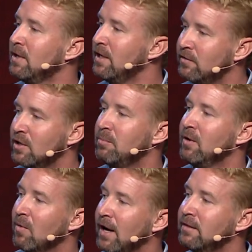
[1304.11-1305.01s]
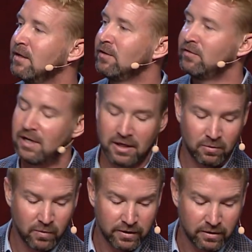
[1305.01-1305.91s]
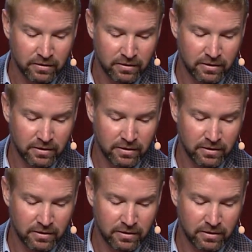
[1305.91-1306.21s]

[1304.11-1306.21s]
he's going to be right there standing with you